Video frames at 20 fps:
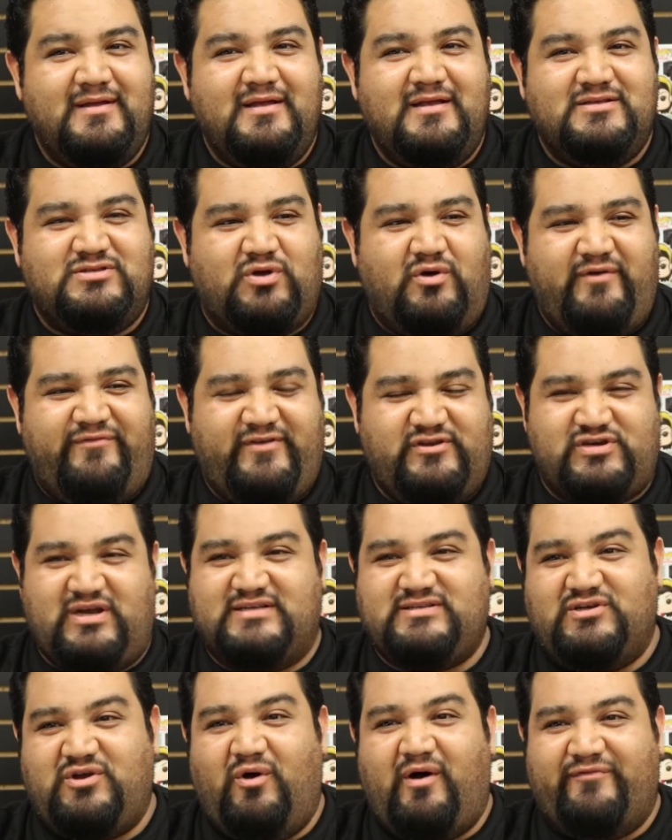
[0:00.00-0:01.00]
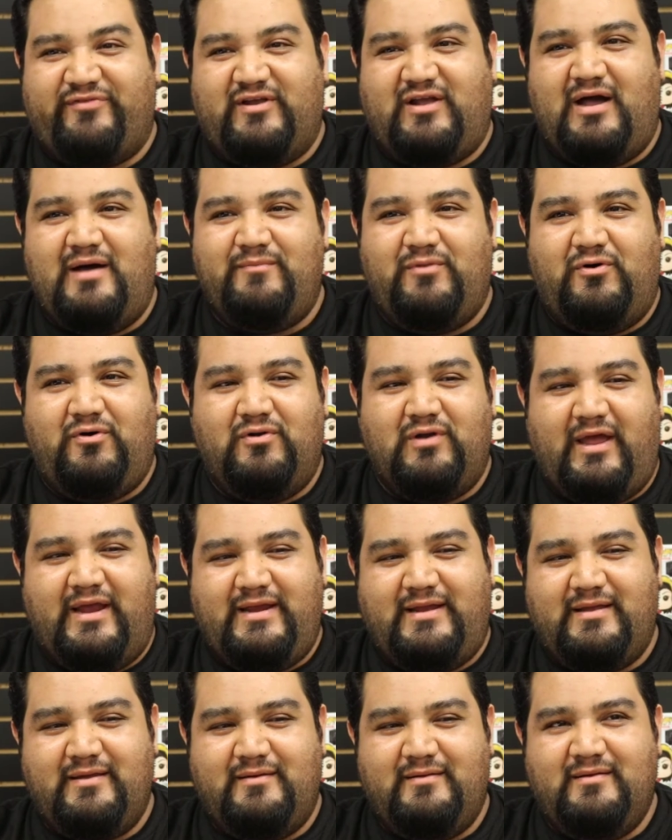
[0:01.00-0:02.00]
So if he tries to go off the combo,
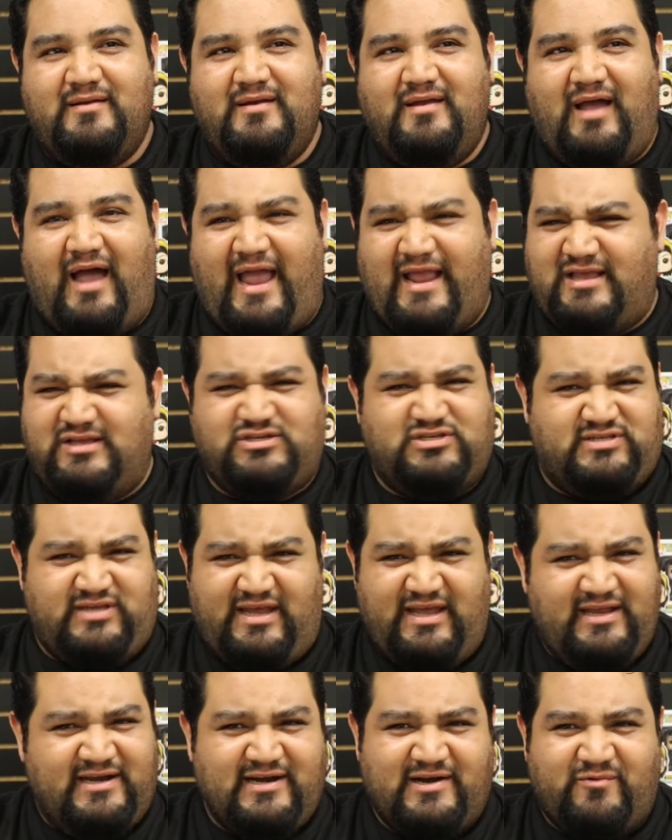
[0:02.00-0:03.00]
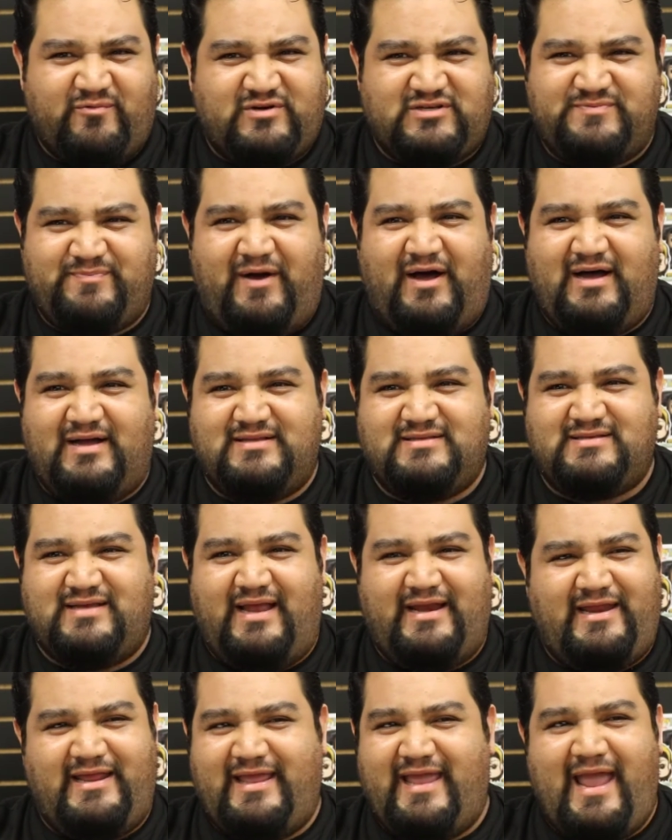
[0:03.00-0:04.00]
like I can just eat it in response,
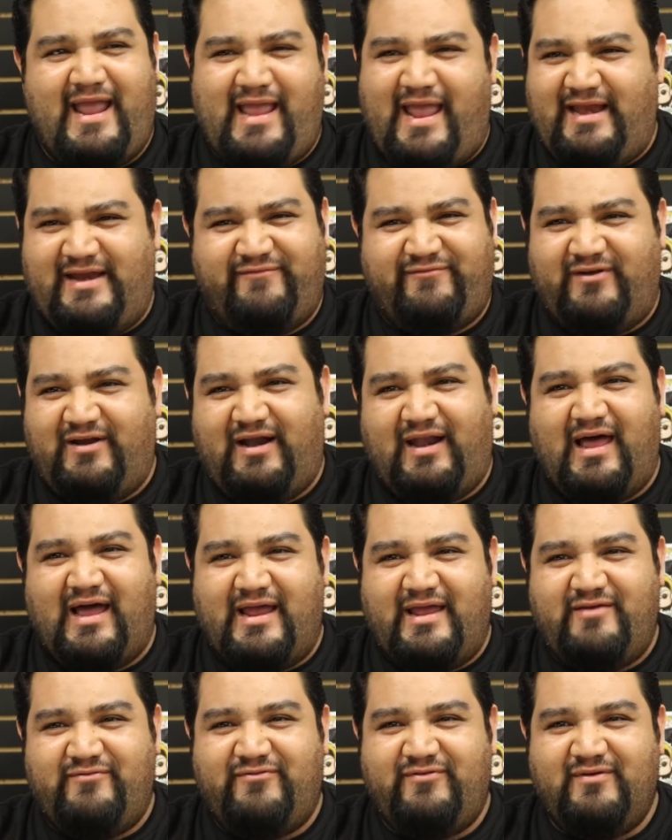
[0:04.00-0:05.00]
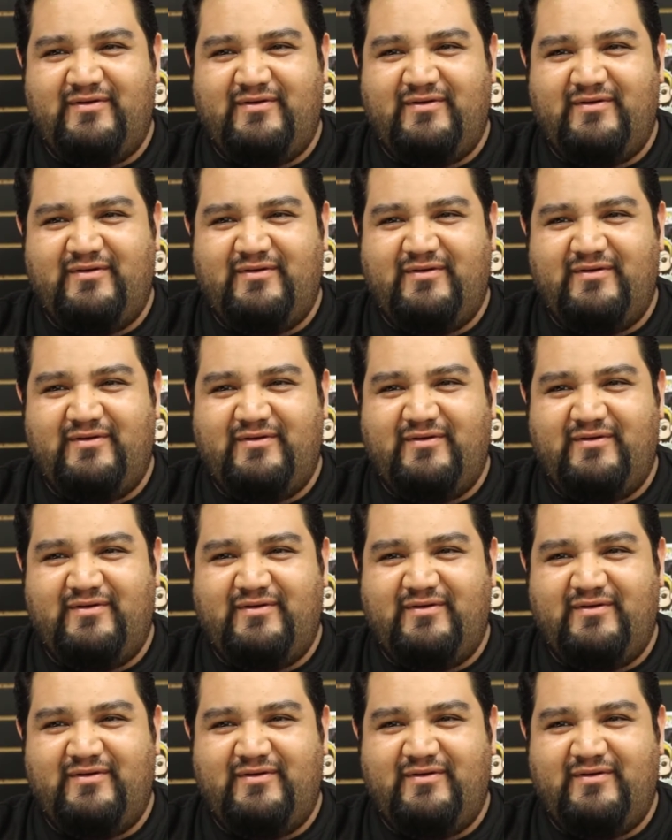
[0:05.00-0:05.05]
and he can't gain infinite life.